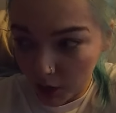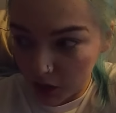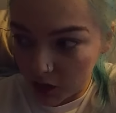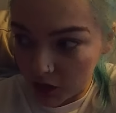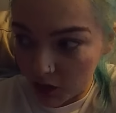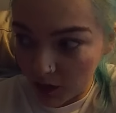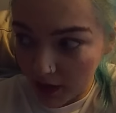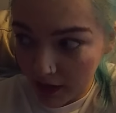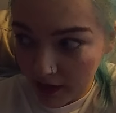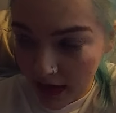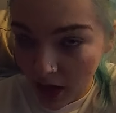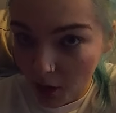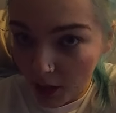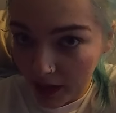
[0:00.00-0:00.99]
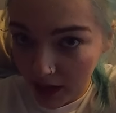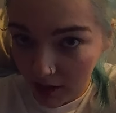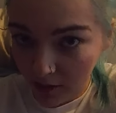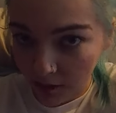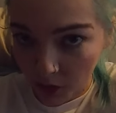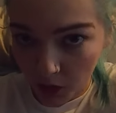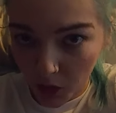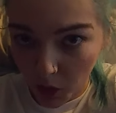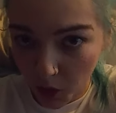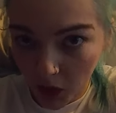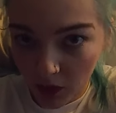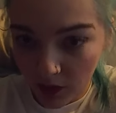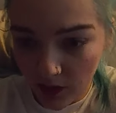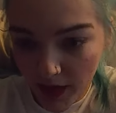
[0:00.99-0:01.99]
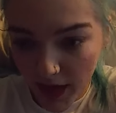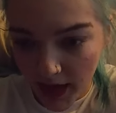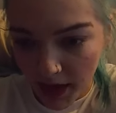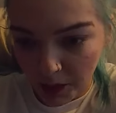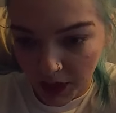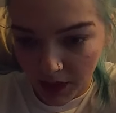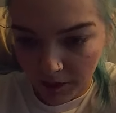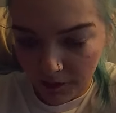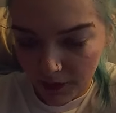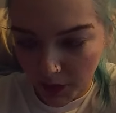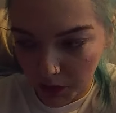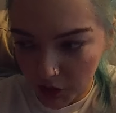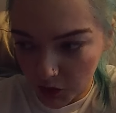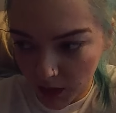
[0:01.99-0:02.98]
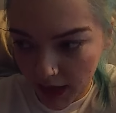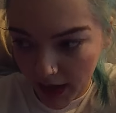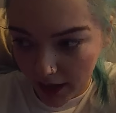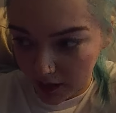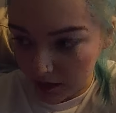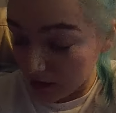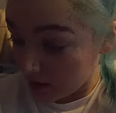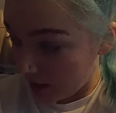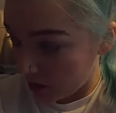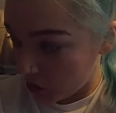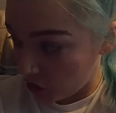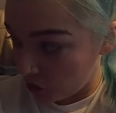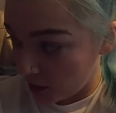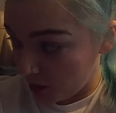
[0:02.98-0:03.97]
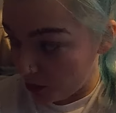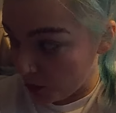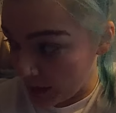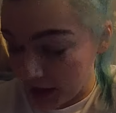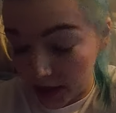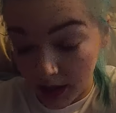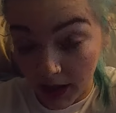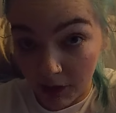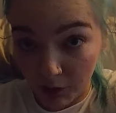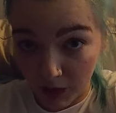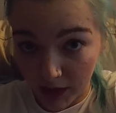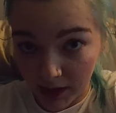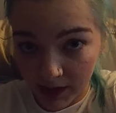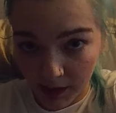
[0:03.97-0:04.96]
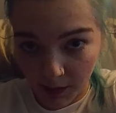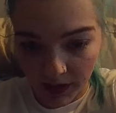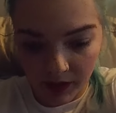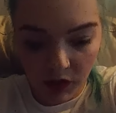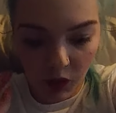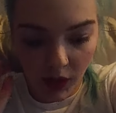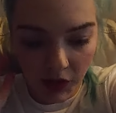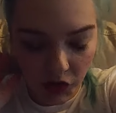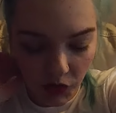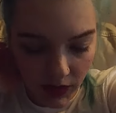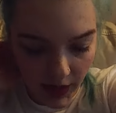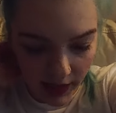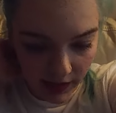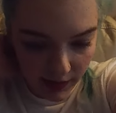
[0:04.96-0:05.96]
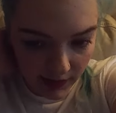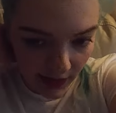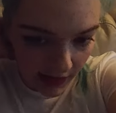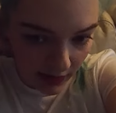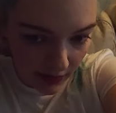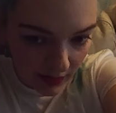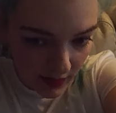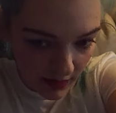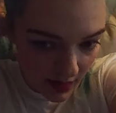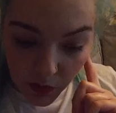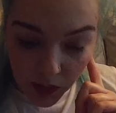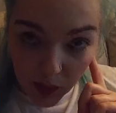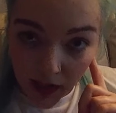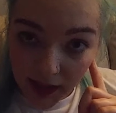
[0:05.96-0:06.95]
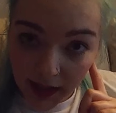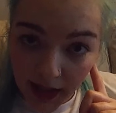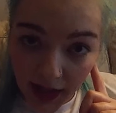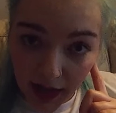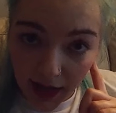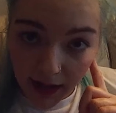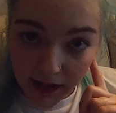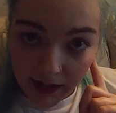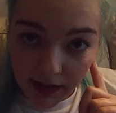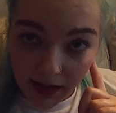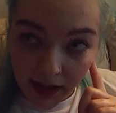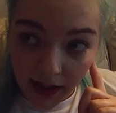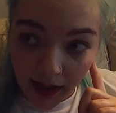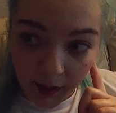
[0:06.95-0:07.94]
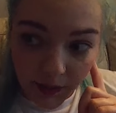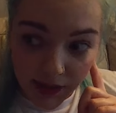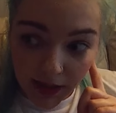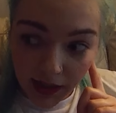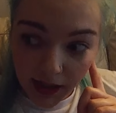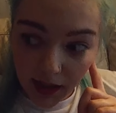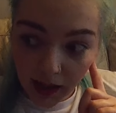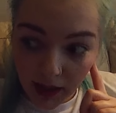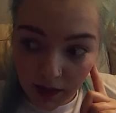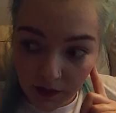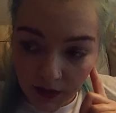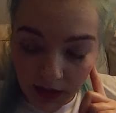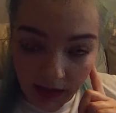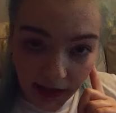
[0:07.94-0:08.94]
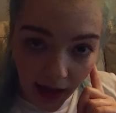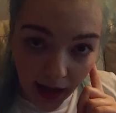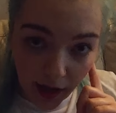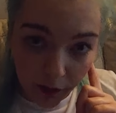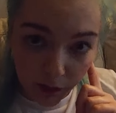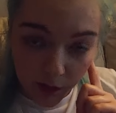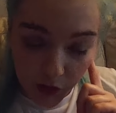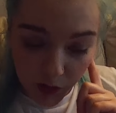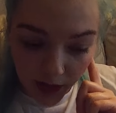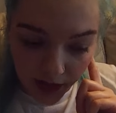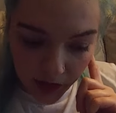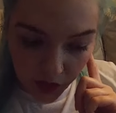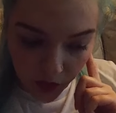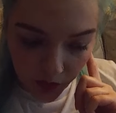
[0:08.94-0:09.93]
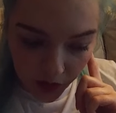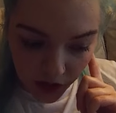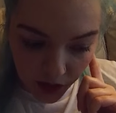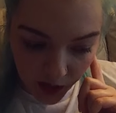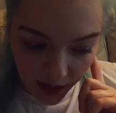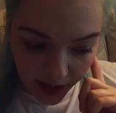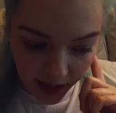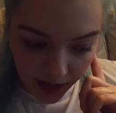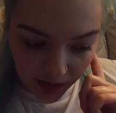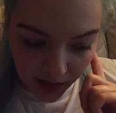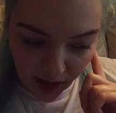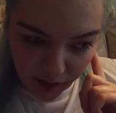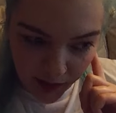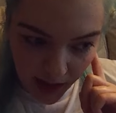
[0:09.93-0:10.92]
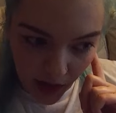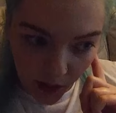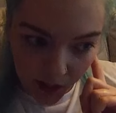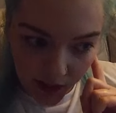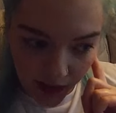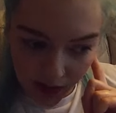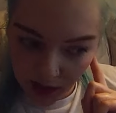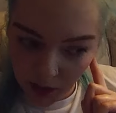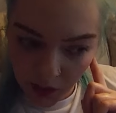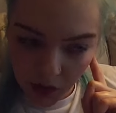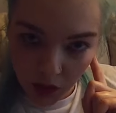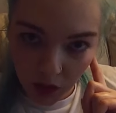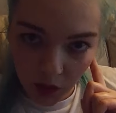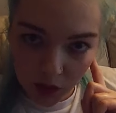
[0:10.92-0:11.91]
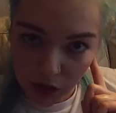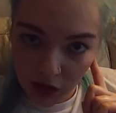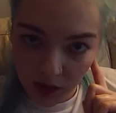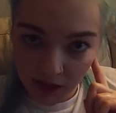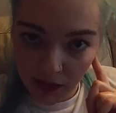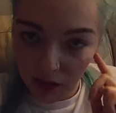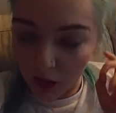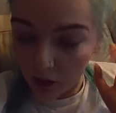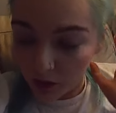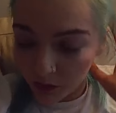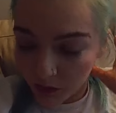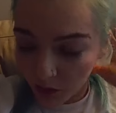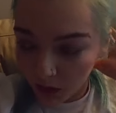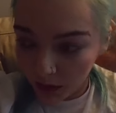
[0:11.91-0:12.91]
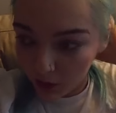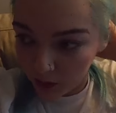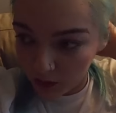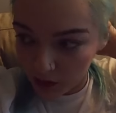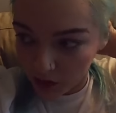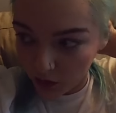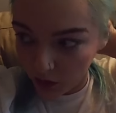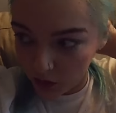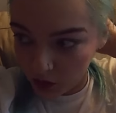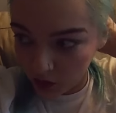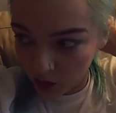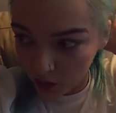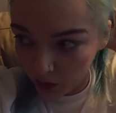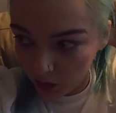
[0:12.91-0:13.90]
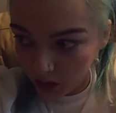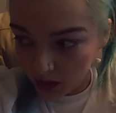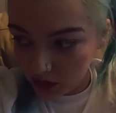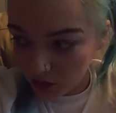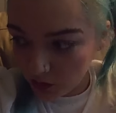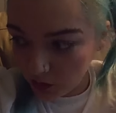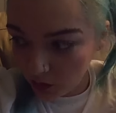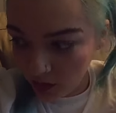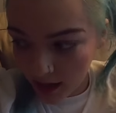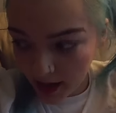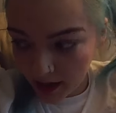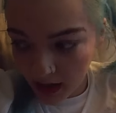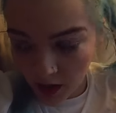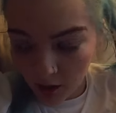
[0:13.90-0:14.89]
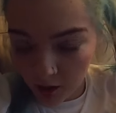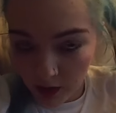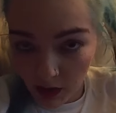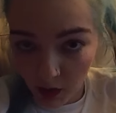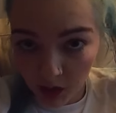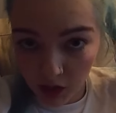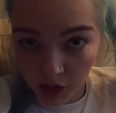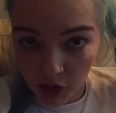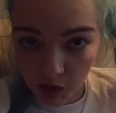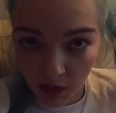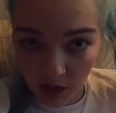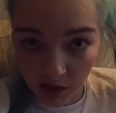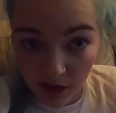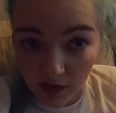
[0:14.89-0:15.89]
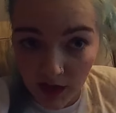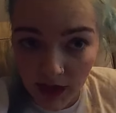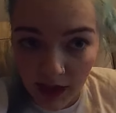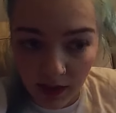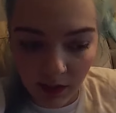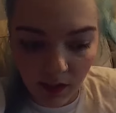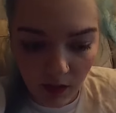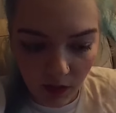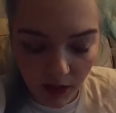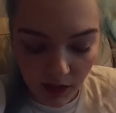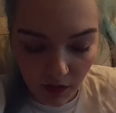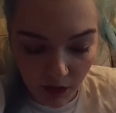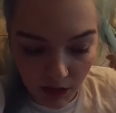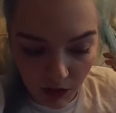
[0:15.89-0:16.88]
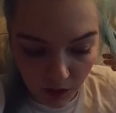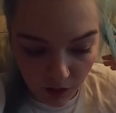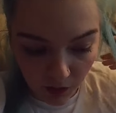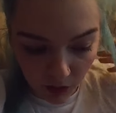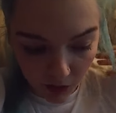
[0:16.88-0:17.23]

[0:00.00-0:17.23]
was some things that I went in for that weren't there, but I found something else that's actually really pretty and really similar, so I'll show you that in a second. We went and had dinner at a vegan cafe, which we like to go to like every now and then. Like, we don't go to Durham very often, but if we do go to Durham, we do go there now for our lunch because it's vegan, so that's really good for